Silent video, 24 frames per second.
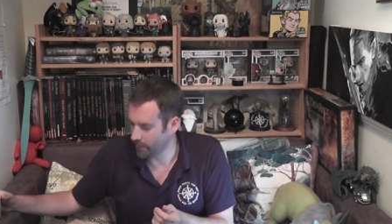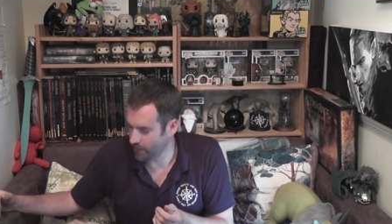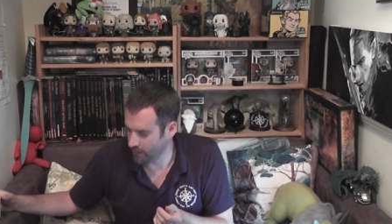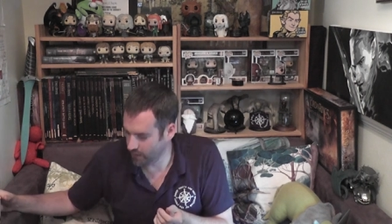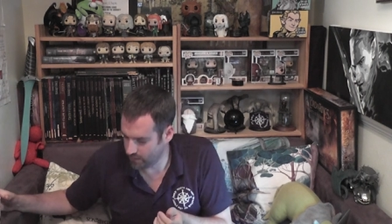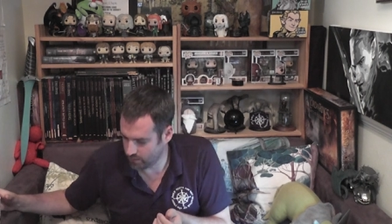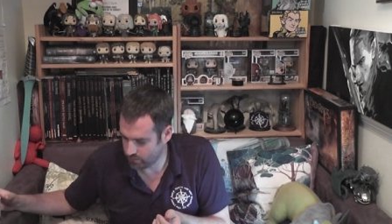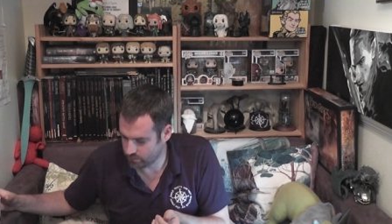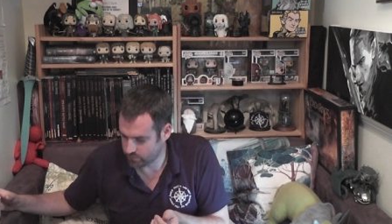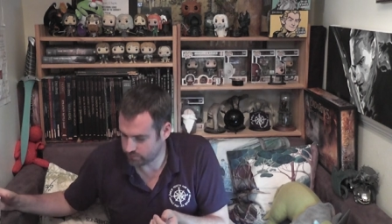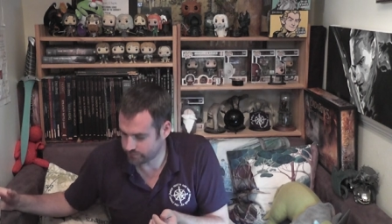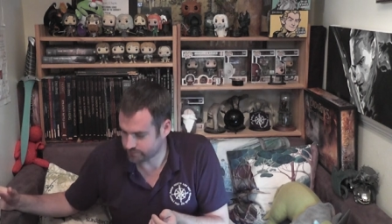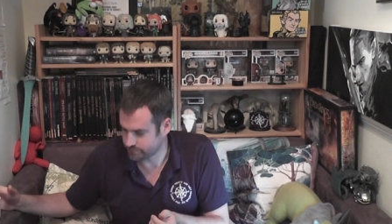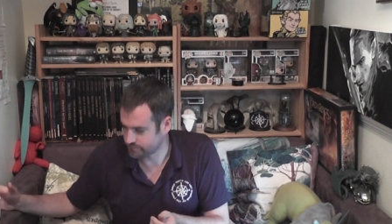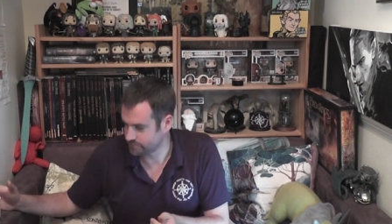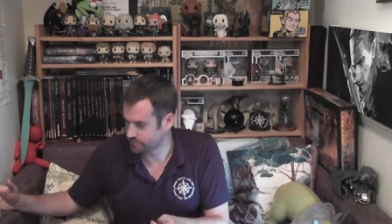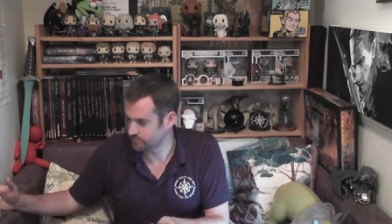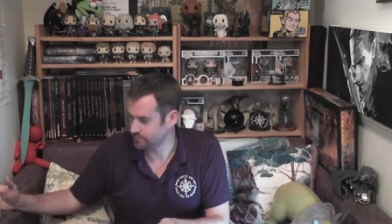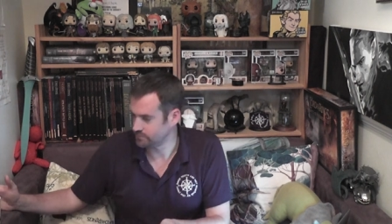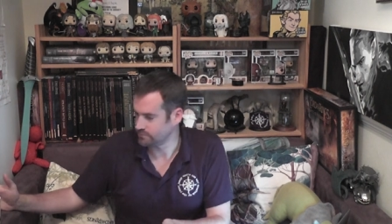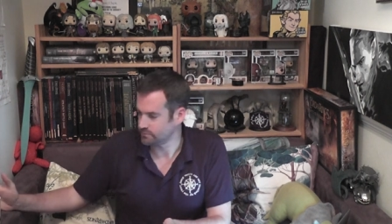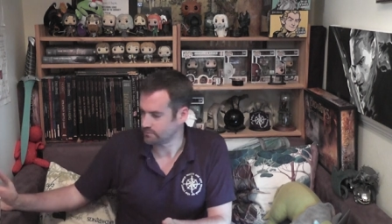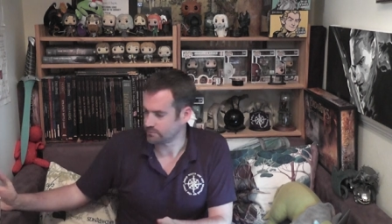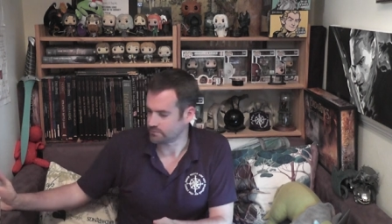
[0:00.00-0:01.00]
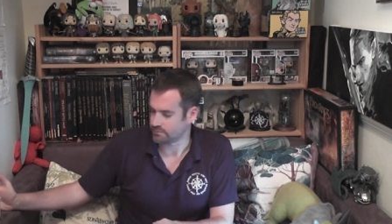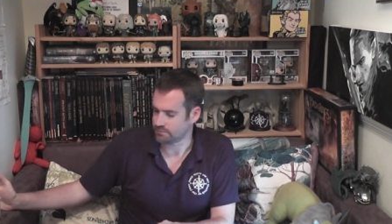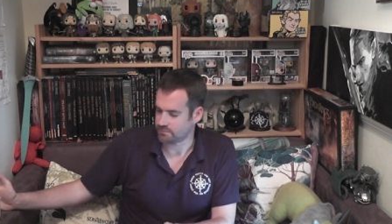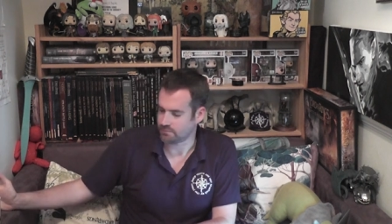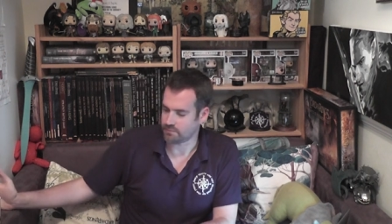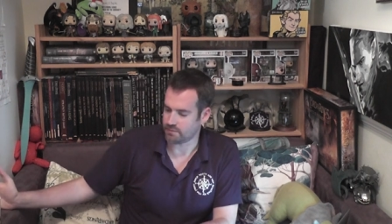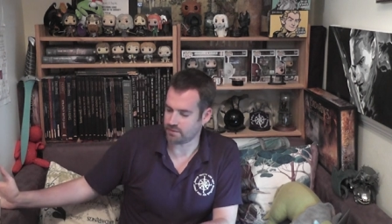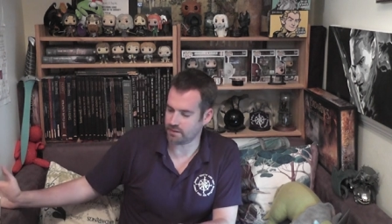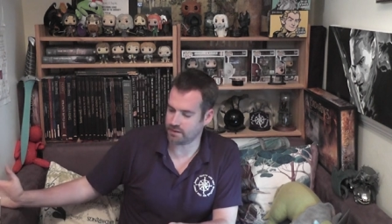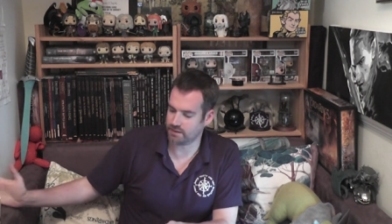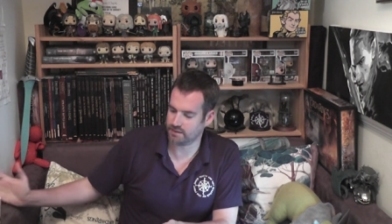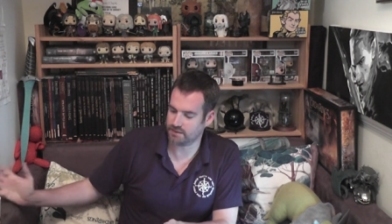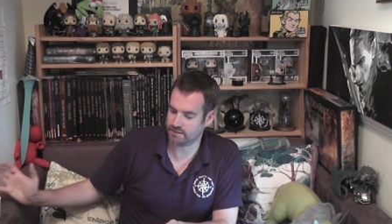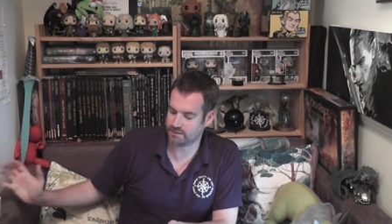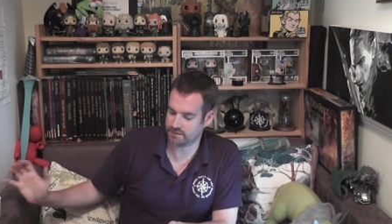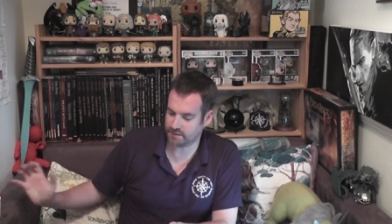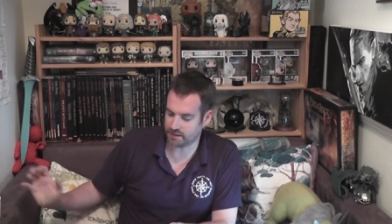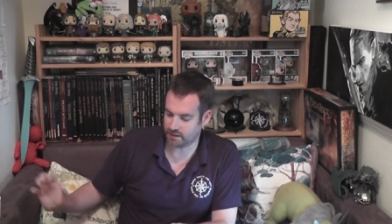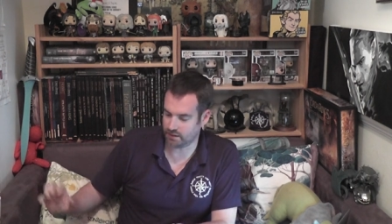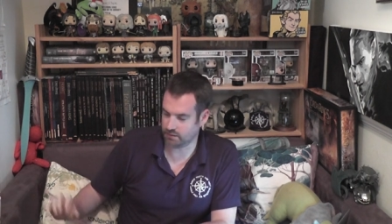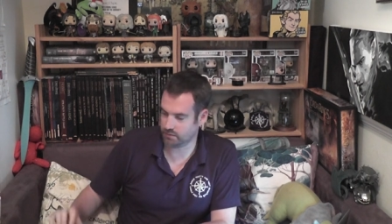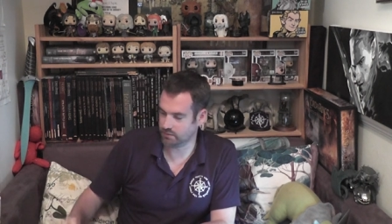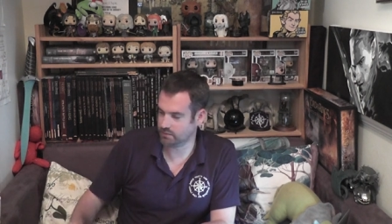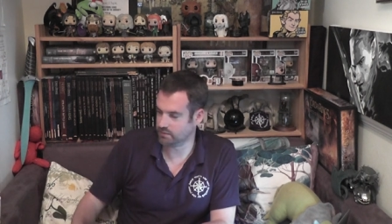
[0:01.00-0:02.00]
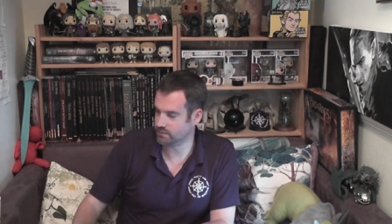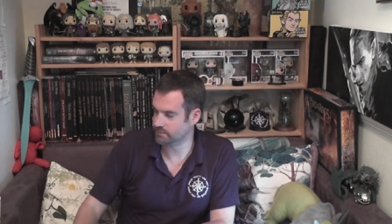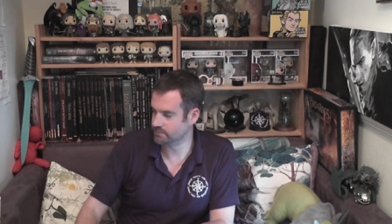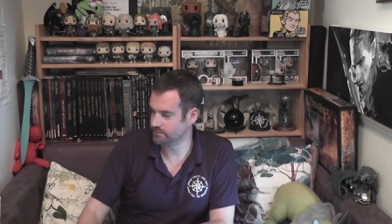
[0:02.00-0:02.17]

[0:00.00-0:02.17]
Um, so,